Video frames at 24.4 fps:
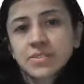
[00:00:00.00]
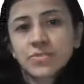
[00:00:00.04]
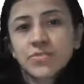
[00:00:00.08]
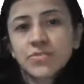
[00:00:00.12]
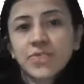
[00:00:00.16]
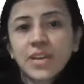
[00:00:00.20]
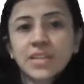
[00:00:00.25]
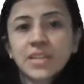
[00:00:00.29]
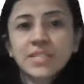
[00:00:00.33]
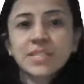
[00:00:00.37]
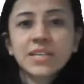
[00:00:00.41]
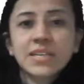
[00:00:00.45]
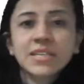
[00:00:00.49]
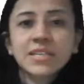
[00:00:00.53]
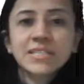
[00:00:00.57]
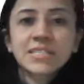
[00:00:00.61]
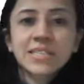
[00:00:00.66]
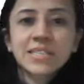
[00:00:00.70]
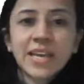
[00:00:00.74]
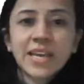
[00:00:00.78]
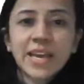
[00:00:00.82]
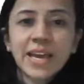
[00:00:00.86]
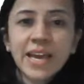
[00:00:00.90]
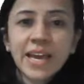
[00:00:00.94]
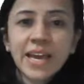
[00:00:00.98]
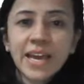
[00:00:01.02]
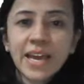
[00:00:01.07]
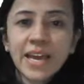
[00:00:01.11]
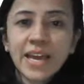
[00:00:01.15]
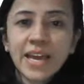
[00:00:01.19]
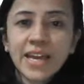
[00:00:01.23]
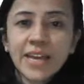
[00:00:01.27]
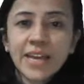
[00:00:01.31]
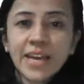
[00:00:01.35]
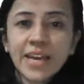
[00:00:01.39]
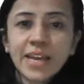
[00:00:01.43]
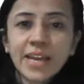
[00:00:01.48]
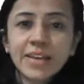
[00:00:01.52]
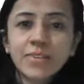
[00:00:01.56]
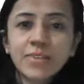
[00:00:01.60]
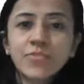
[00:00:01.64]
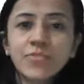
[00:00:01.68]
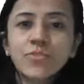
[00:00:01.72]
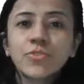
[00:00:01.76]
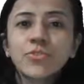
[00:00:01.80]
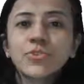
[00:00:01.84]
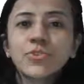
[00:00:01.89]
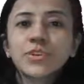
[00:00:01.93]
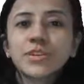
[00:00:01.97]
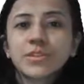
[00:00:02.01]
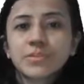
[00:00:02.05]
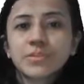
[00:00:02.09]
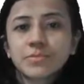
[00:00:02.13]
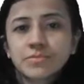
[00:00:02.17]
when there is air and fluid.